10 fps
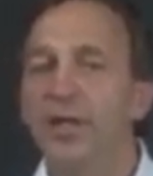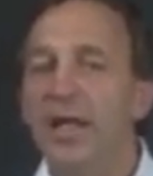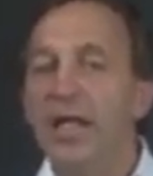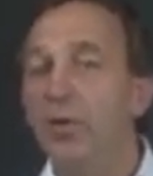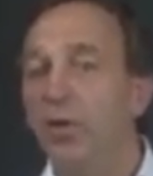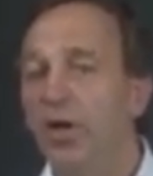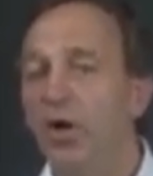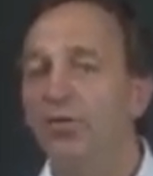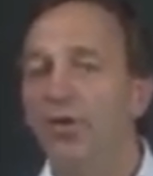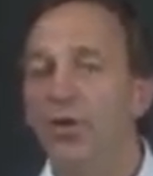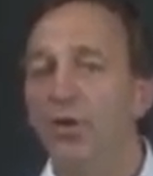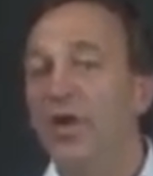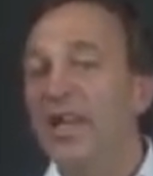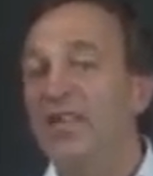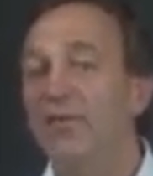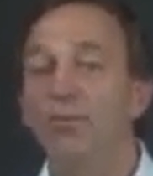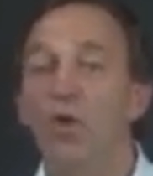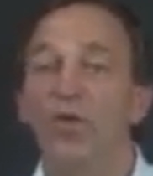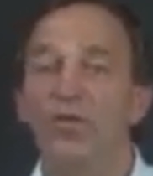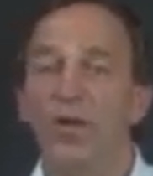Equally often, or even
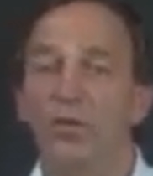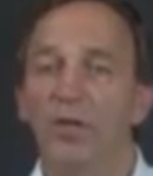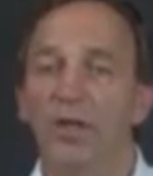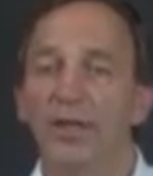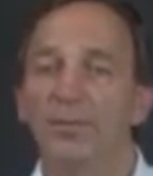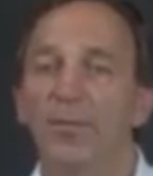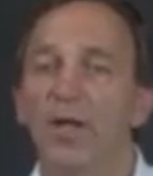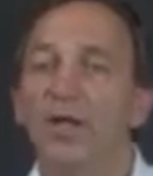more frequently,